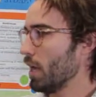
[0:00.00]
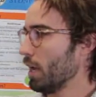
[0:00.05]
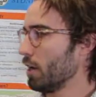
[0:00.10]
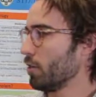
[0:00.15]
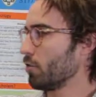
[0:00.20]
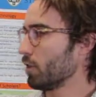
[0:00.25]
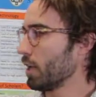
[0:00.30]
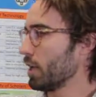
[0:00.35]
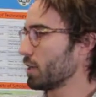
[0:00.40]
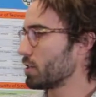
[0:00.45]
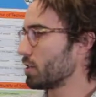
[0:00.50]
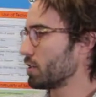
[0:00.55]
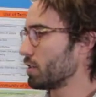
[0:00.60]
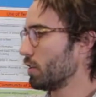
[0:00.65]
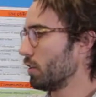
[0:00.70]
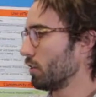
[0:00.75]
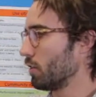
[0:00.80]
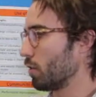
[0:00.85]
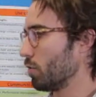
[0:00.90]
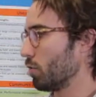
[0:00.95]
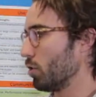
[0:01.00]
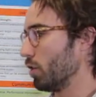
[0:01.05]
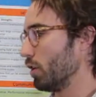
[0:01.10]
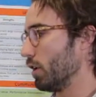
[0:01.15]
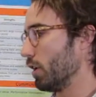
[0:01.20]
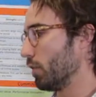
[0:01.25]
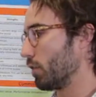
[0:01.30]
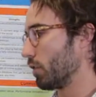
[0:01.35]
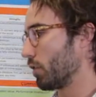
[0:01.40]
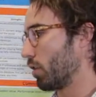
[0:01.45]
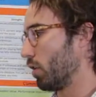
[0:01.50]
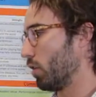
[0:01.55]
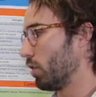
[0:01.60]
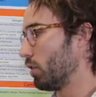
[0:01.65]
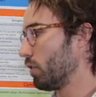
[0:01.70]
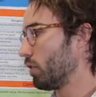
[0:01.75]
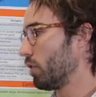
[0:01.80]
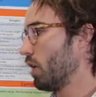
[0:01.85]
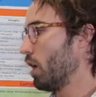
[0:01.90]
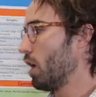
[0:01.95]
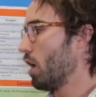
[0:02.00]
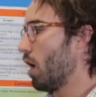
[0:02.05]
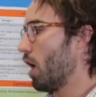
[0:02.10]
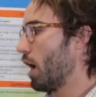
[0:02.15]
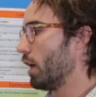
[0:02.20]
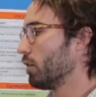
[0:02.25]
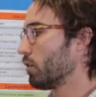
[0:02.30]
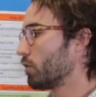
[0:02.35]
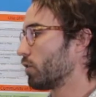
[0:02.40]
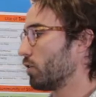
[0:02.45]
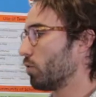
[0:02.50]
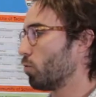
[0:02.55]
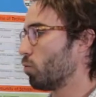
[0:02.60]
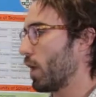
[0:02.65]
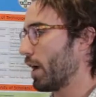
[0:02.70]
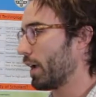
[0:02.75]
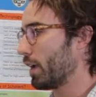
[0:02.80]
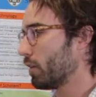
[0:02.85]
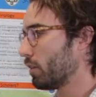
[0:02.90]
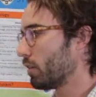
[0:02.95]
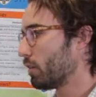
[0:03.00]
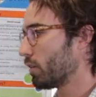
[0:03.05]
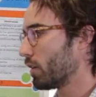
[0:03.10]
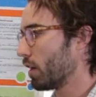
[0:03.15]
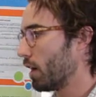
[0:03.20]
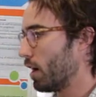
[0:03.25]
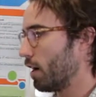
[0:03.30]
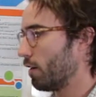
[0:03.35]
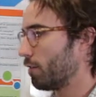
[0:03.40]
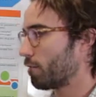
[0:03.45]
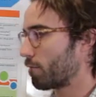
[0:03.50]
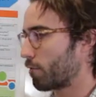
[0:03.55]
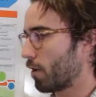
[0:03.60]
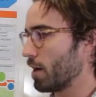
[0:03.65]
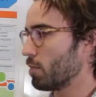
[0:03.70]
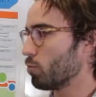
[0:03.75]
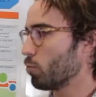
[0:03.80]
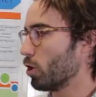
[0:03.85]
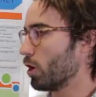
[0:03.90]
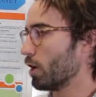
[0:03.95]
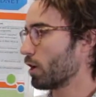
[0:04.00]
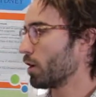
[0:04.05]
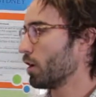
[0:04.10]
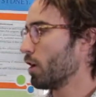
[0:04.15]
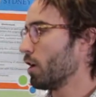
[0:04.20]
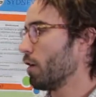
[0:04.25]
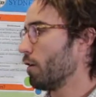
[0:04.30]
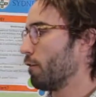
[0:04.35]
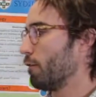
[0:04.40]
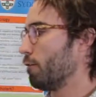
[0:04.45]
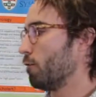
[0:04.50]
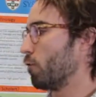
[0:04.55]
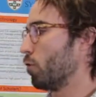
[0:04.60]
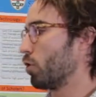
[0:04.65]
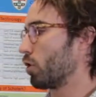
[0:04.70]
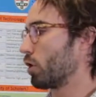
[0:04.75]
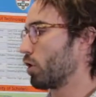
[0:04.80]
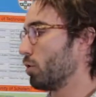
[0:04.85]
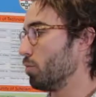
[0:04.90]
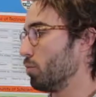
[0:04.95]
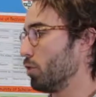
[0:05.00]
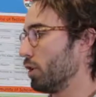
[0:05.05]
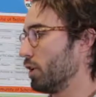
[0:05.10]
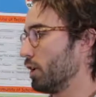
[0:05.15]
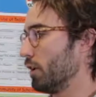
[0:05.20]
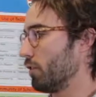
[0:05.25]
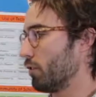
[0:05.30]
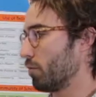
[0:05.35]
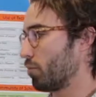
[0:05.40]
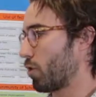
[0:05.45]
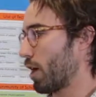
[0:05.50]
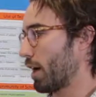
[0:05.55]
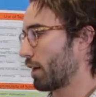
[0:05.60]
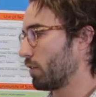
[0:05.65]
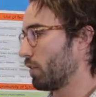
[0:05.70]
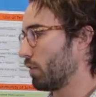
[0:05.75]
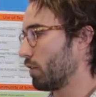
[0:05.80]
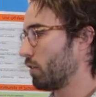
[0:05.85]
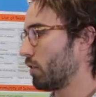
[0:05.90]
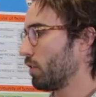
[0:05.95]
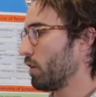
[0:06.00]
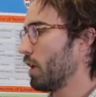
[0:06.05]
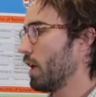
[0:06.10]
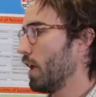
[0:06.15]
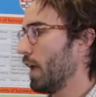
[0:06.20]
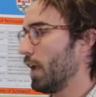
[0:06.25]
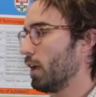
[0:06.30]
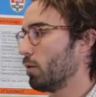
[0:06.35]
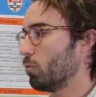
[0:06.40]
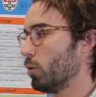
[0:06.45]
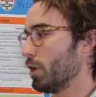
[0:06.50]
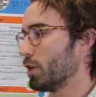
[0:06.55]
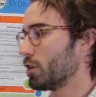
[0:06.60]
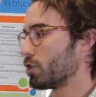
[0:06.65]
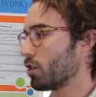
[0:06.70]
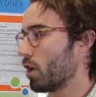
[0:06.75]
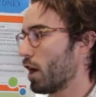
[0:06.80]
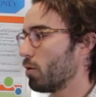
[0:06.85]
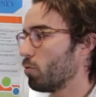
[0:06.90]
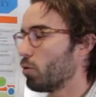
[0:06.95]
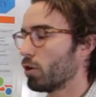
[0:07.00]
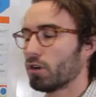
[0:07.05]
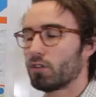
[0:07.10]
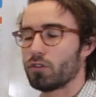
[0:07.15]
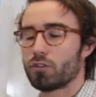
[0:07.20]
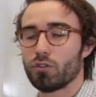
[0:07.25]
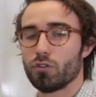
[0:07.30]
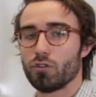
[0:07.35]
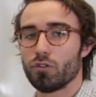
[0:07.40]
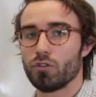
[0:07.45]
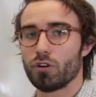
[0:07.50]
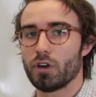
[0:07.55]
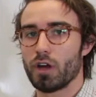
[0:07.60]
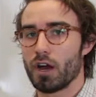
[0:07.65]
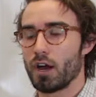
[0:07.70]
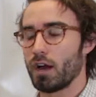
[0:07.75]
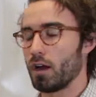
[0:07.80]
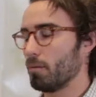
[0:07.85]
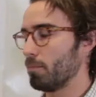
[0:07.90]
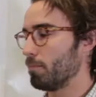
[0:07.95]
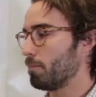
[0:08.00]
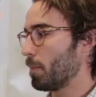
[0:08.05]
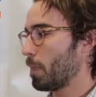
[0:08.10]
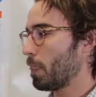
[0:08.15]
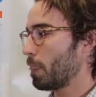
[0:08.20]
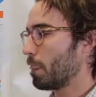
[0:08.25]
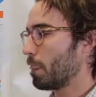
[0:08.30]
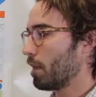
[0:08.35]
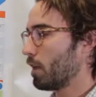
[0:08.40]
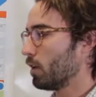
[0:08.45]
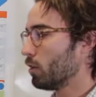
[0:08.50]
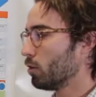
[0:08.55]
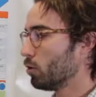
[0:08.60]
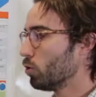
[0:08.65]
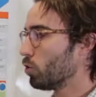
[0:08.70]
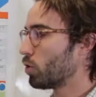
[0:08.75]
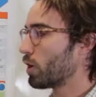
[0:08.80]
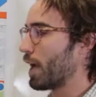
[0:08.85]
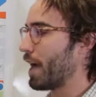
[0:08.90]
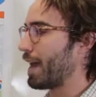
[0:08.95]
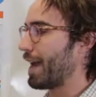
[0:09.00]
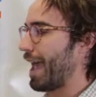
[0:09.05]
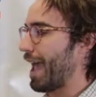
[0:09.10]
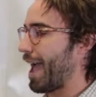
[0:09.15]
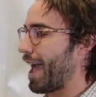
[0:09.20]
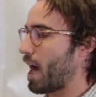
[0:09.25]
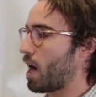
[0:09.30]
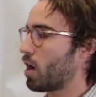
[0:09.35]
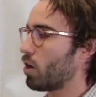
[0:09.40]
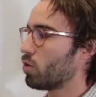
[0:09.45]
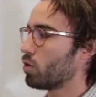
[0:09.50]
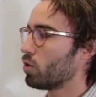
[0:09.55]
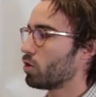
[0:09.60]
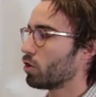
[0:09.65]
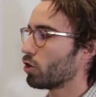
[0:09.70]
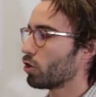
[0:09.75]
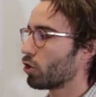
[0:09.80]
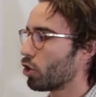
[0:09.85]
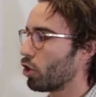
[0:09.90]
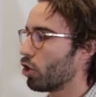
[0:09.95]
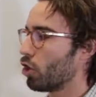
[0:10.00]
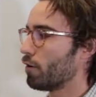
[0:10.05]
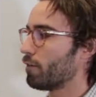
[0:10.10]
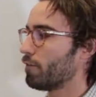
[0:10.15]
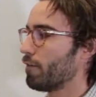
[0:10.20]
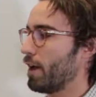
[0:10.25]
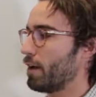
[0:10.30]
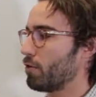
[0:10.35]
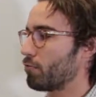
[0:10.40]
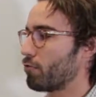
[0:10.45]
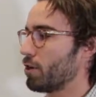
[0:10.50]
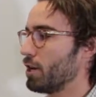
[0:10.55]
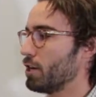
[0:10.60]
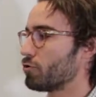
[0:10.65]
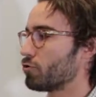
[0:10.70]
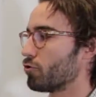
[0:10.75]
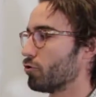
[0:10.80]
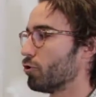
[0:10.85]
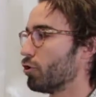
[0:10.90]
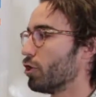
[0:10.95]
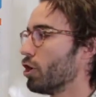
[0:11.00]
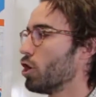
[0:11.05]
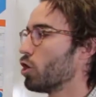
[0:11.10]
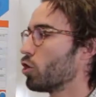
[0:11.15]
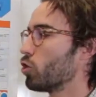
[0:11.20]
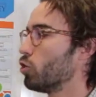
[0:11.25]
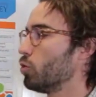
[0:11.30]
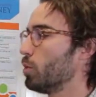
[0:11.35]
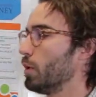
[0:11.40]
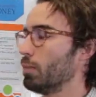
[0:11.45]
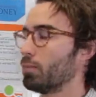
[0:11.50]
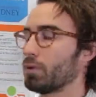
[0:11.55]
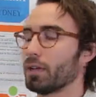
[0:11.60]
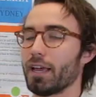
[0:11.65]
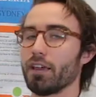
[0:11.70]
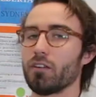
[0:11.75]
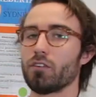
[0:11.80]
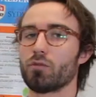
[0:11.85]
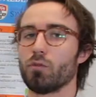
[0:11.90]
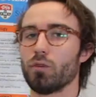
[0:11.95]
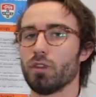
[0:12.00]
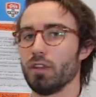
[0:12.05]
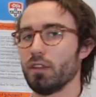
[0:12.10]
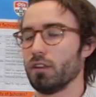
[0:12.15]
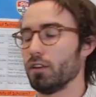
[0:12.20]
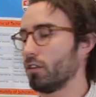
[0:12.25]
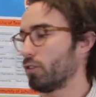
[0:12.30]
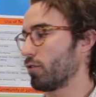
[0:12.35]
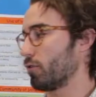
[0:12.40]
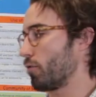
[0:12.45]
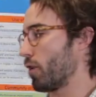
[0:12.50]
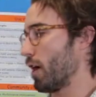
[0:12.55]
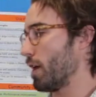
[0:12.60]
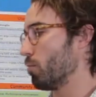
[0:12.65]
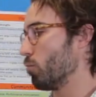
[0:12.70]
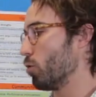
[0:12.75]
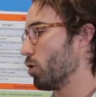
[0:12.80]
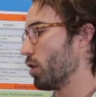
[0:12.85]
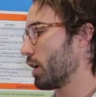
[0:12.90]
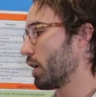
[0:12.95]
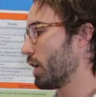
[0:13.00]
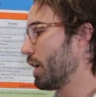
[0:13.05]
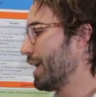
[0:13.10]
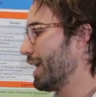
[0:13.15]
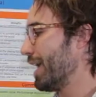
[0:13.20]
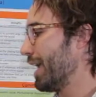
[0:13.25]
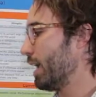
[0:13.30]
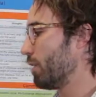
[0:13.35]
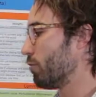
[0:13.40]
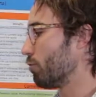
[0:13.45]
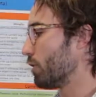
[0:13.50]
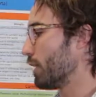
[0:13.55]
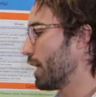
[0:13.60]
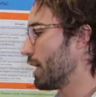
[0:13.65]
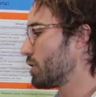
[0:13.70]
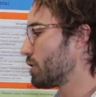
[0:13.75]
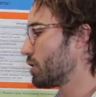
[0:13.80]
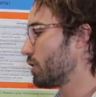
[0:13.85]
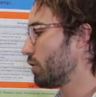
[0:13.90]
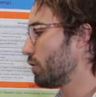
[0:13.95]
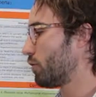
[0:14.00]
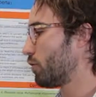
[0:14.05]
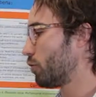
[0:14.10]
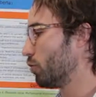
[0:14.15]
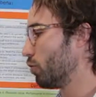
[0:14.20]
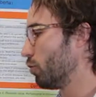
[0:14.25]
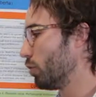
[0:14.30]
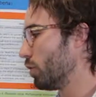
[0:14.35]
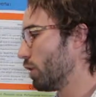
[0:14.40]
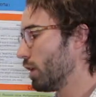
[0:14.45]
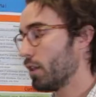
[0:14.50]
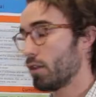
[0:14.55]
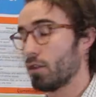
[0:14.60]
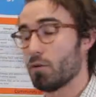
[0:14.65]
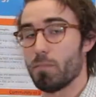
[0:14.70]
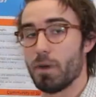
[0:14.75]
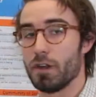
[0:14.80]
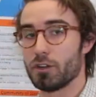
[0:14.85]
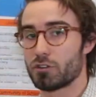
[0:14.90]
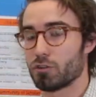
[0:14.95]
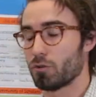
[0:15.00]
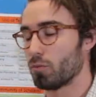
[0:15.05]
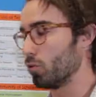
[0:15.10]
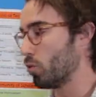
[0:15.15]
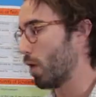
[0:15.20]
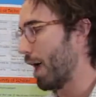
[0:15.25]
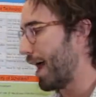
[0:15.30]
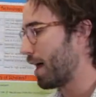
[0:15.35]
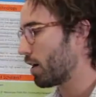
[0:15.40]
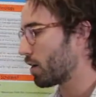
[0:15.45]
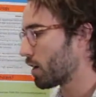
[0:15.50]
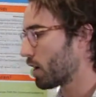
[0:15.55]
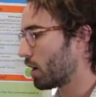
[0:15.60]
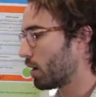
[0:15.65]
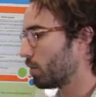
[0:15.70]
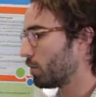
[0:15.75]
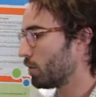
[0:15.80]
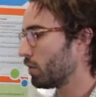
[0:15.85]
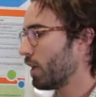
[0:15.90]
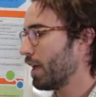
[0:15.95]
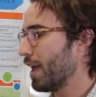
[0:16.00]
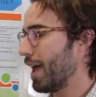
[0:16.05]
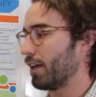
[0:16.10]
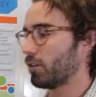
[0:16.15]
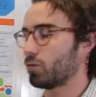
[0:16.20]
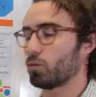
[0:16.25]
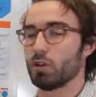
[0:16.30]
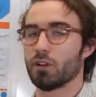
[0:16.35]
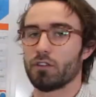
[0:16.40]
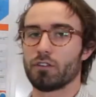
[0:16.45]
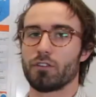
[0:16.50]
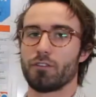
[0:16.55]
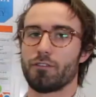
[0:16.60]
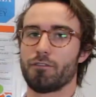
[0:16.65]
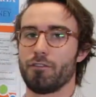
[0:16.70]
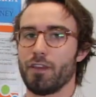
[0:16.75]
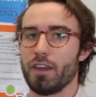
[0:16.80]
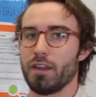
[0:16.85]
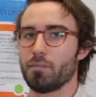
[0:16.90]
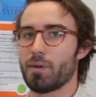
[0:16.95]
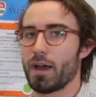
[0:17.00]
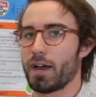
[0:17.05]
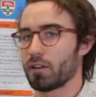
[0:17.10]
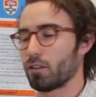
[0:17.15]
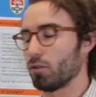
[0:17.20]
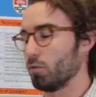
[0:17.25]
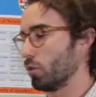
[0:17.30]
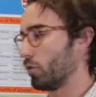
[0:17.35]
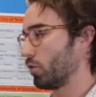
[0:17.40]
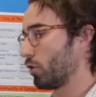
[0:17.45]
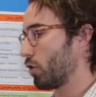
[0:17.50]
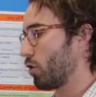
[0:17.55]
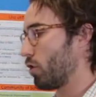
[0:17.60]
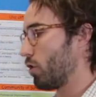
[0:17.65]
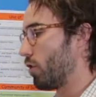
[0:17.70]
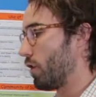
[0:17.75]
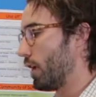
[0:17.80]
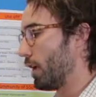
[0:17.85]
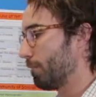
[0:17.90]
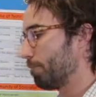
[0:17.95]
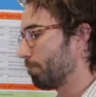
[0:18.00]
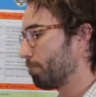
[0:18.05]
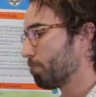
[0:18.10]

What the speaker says: In relation to this community of scholars, I looked at Wenger's framework for communities of practice, in which I wanted to look at how KERF and REDRU could be placed within this framework in relation to the measurable outcomes as well as the feedback that was occurring.